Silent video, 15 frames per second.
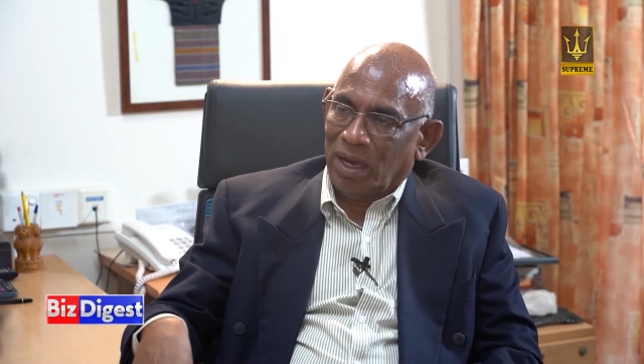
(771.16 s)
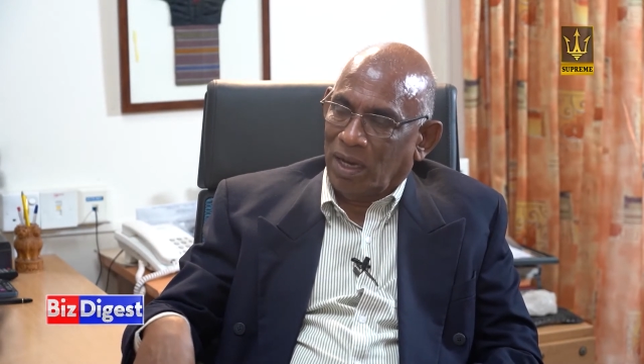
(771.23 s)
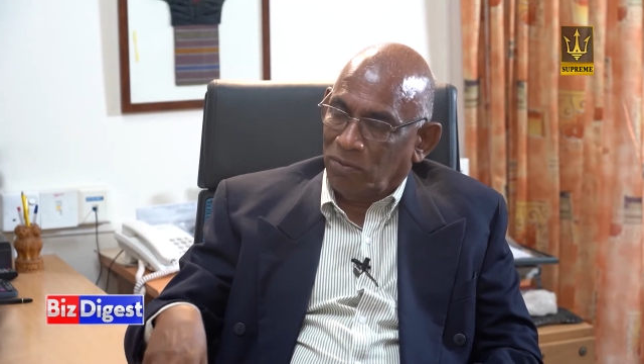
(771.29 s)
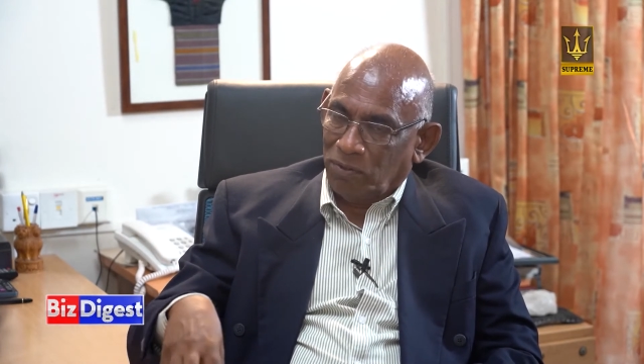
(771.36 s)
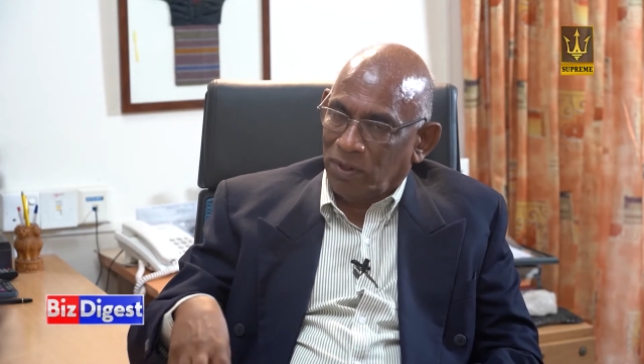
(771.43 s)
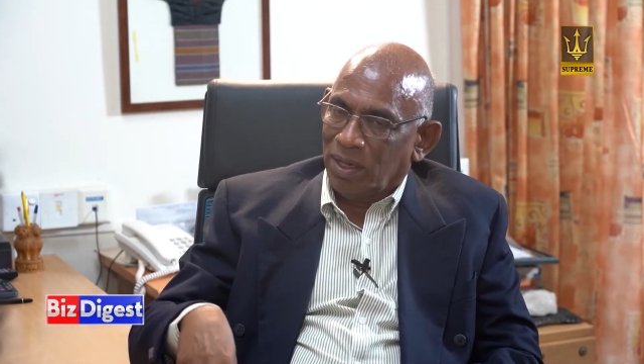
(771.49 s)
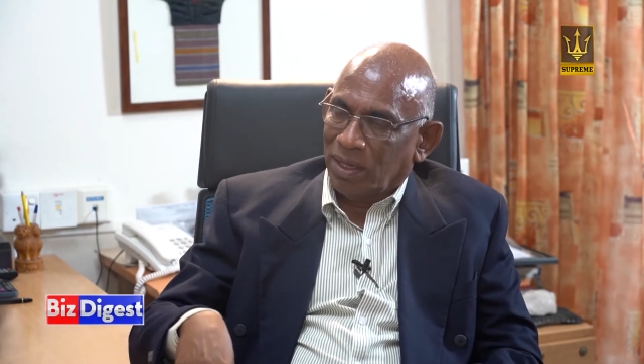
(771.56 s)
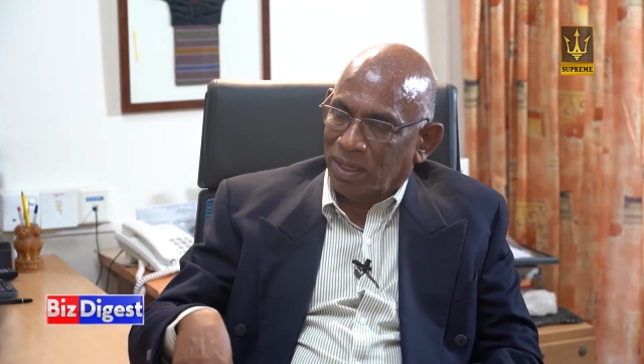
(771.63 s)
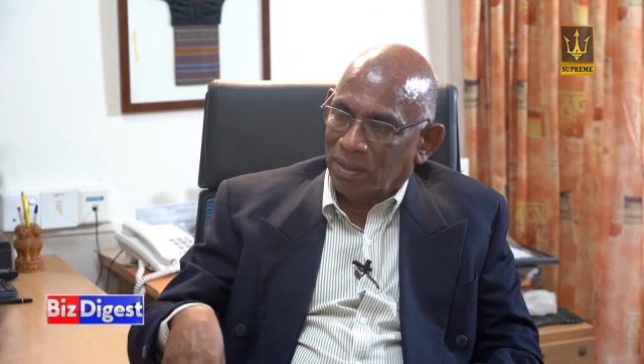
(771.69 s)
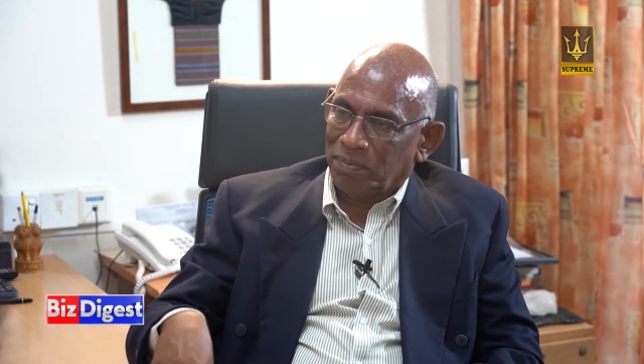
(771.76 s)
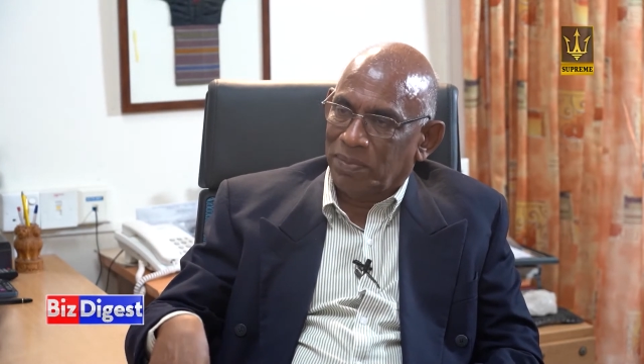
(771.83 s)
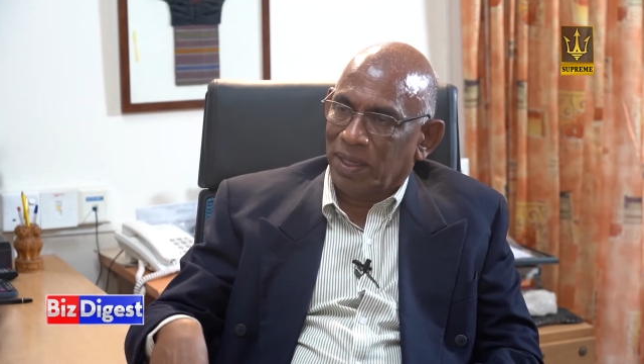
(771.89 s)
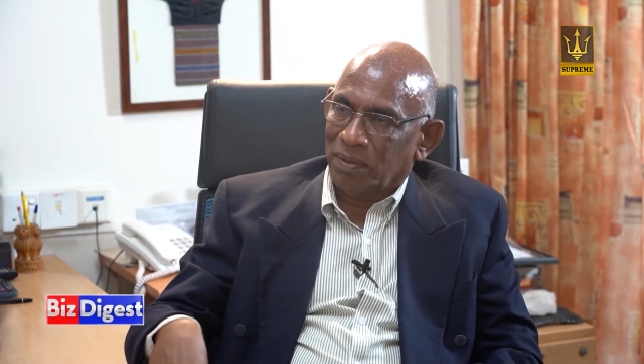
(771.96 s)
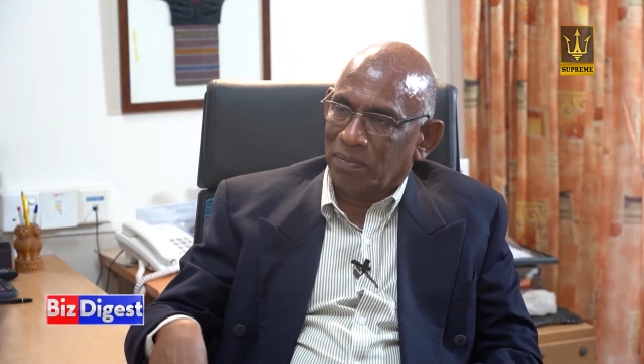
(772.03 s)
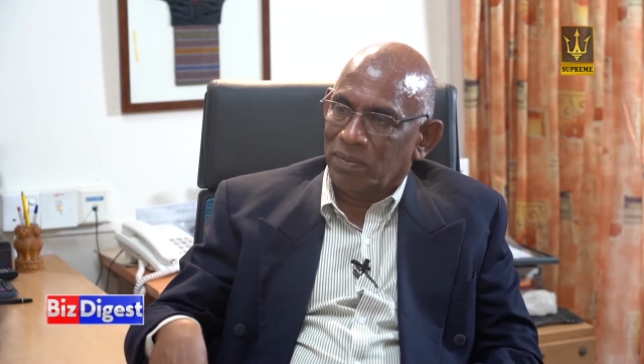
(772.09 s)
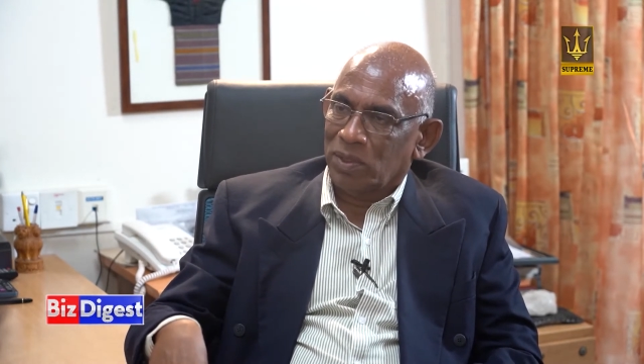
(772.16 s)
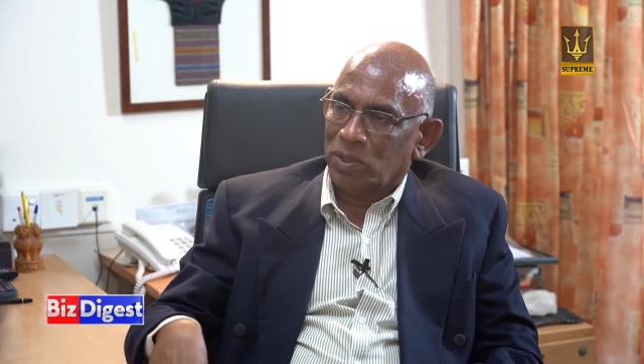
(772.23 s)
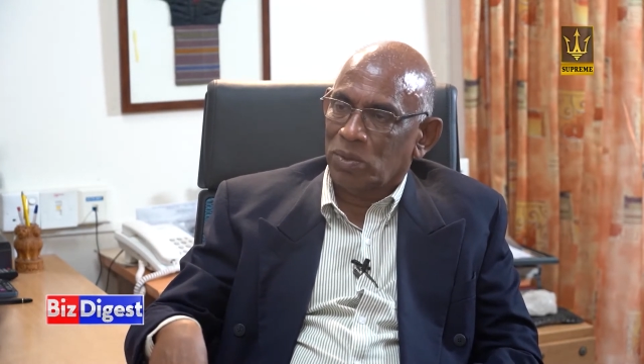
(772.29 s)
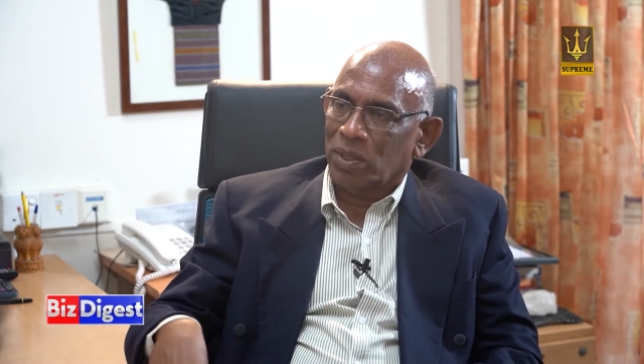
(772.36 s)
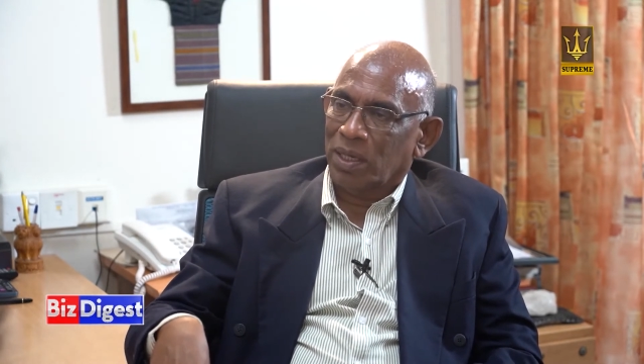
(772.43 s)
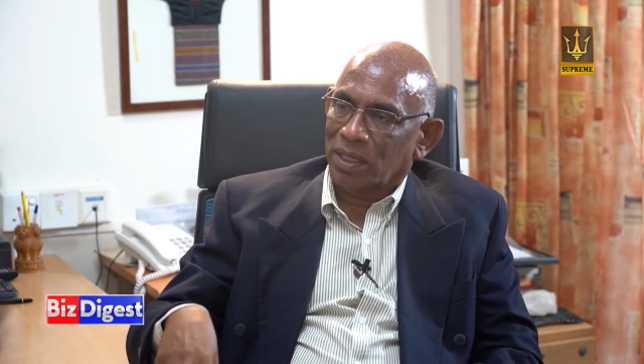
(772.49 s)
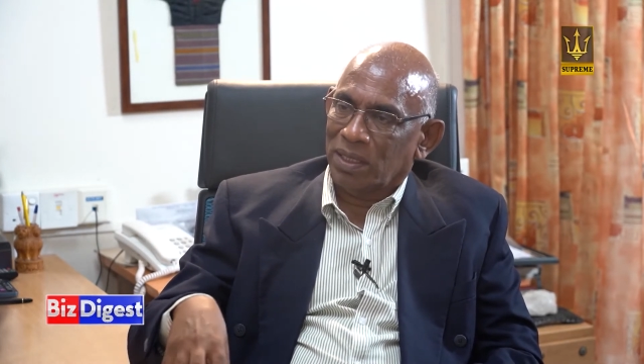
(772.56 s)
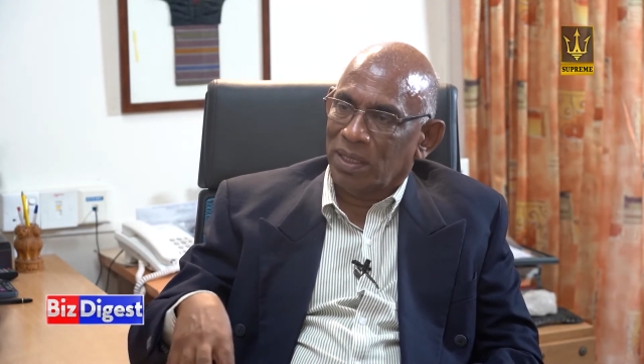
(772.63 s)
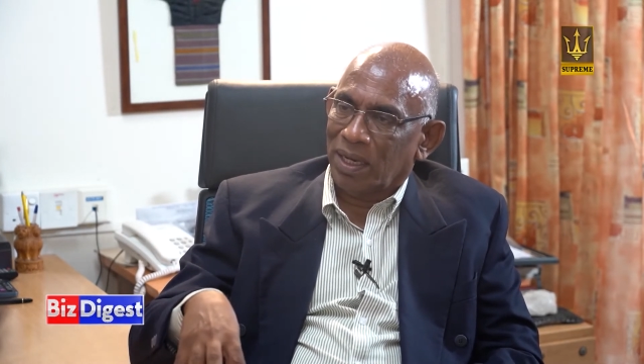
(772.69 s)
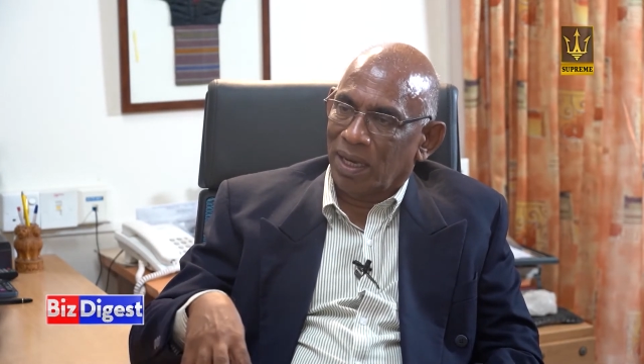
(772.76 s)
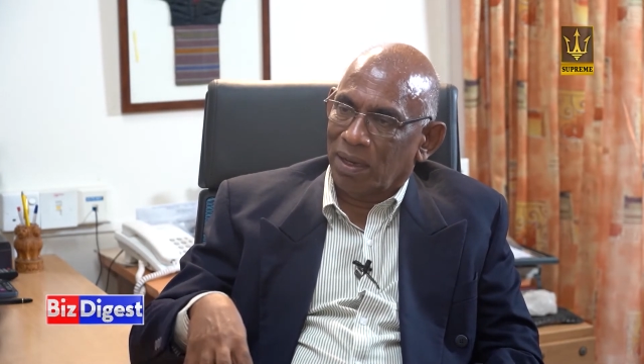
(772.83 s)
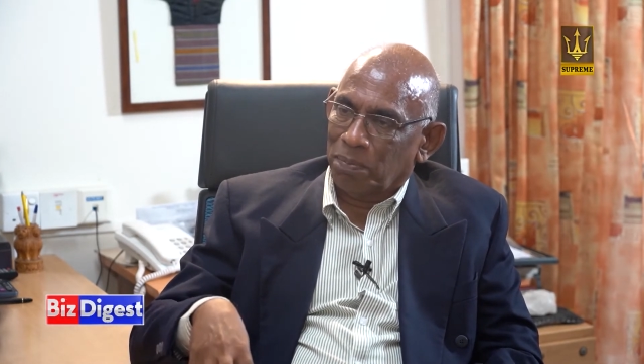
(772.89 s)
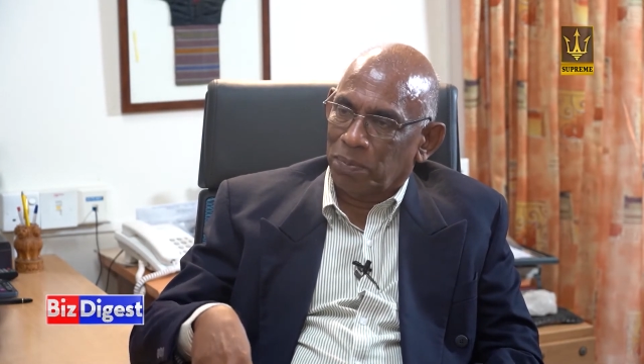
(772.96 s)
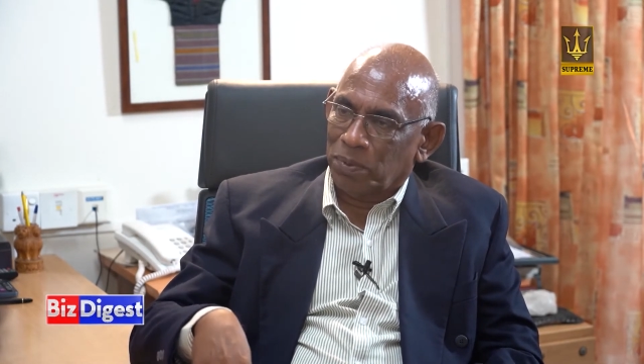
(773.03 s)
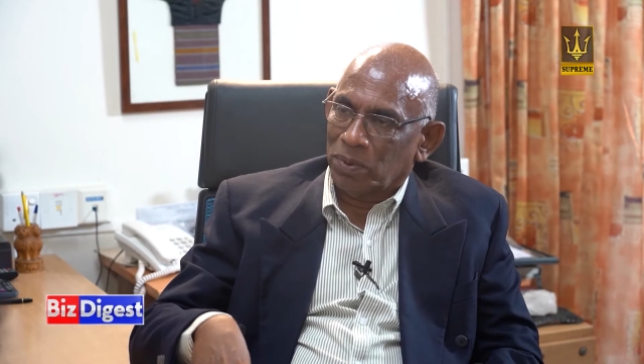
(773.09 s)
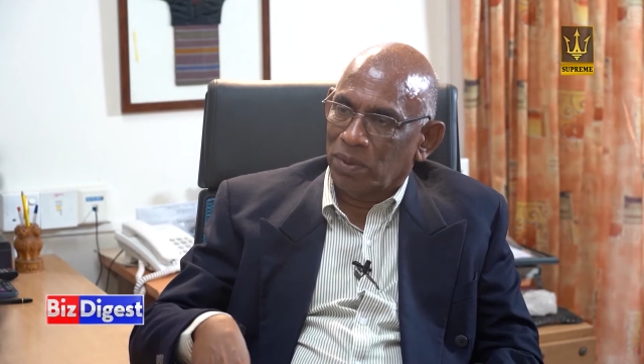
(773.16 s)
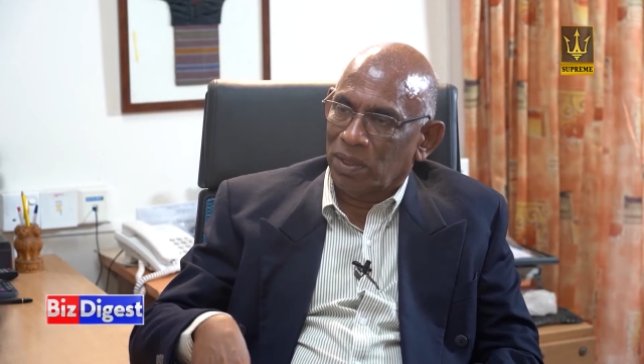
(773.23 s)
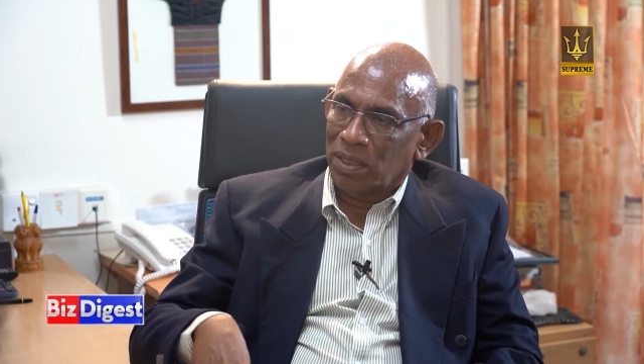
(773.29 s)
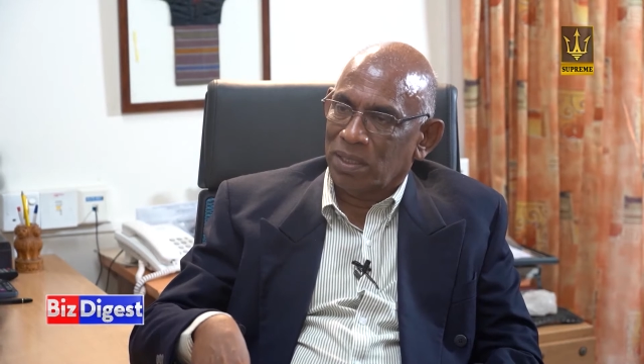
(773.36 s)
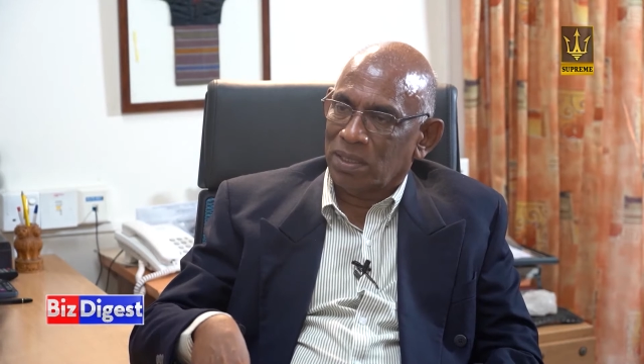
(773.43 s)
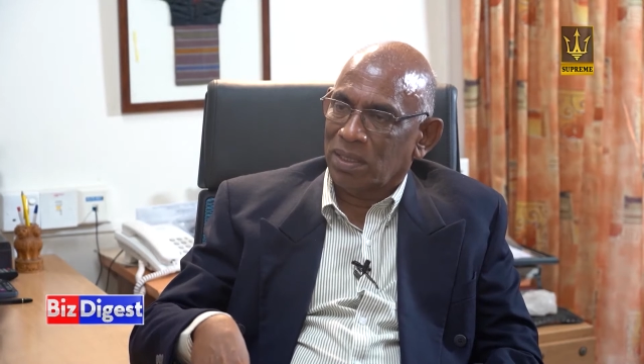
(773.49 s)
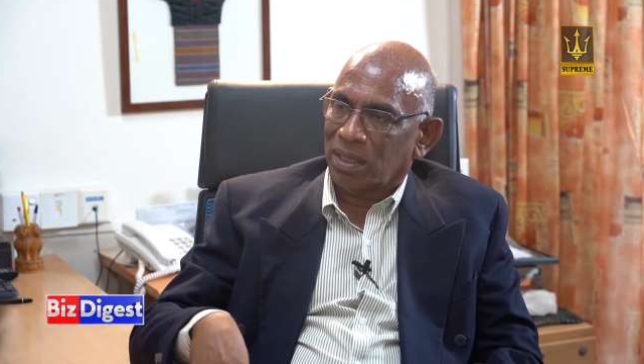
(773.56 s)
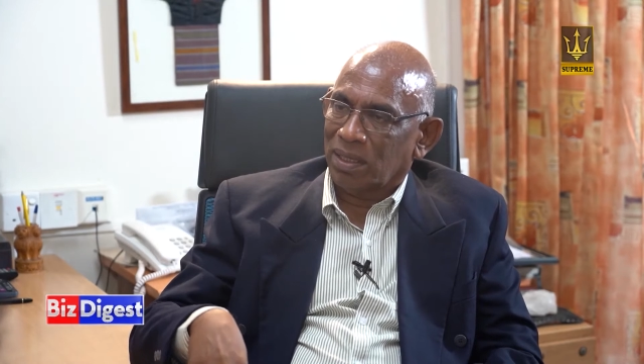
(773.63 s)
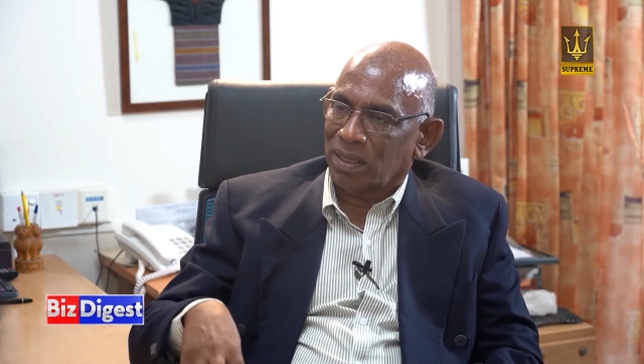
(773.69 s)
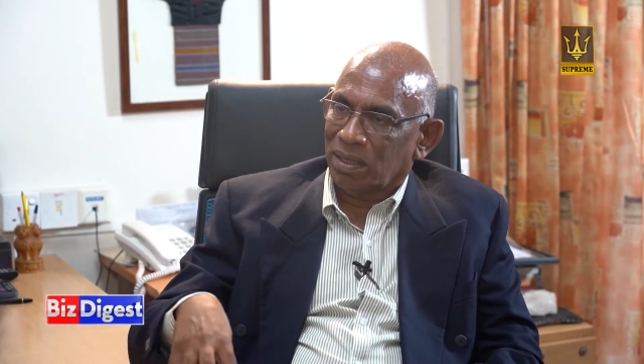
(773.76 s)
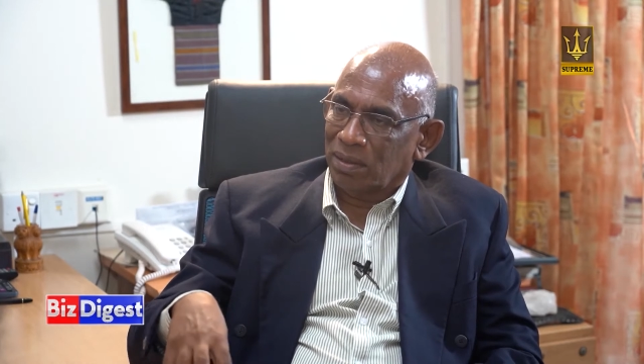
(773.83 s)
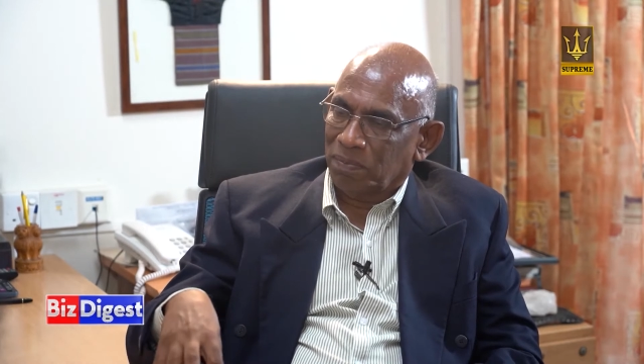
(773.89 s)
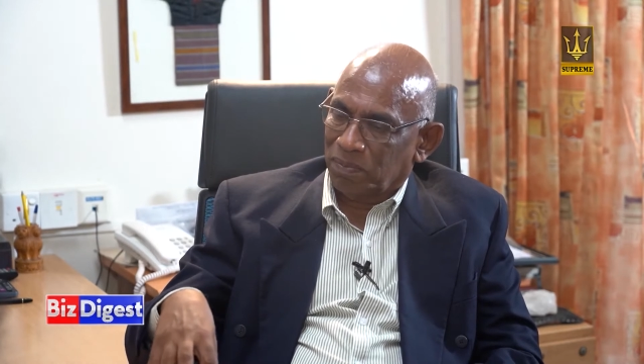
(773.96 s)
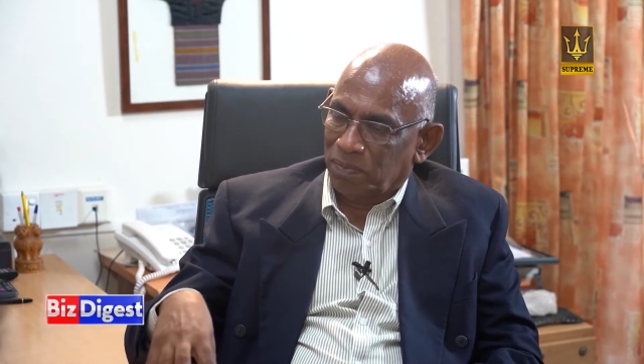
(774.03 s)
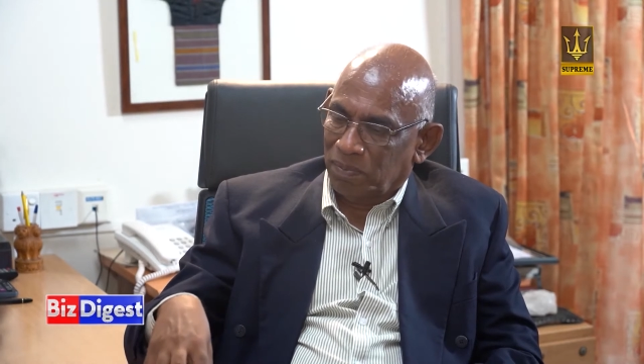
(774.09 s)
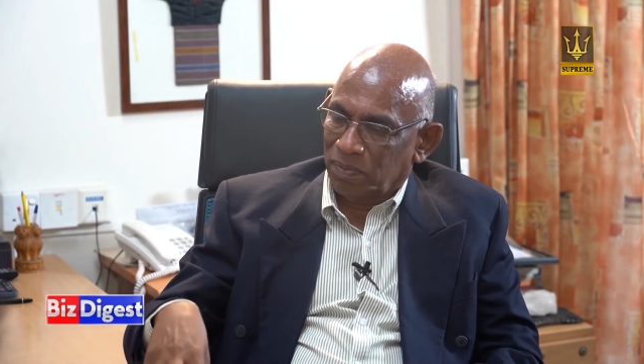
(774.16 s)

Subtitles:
and we help them to get their approvals and the